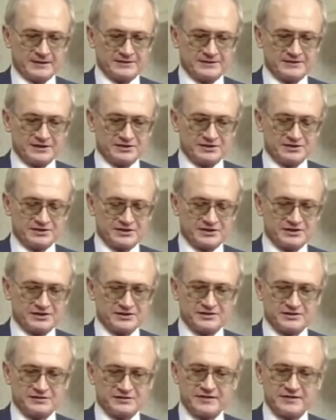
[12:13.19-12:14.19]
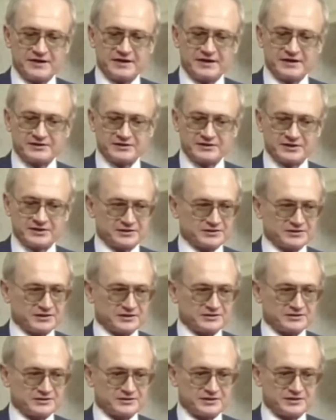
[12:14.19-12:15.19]
in such sensitive areas as,
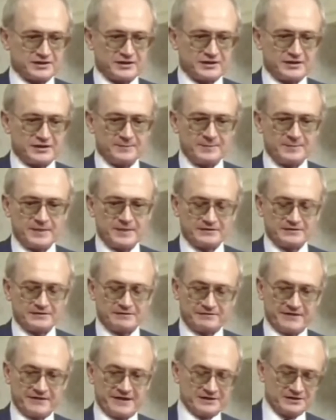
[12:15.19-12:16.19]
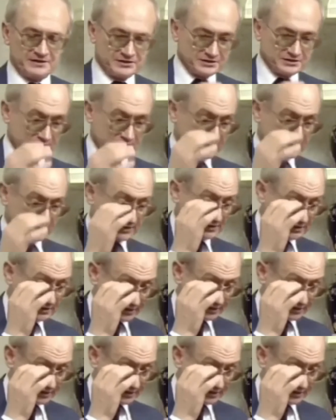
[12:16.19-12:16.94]
as uh, defense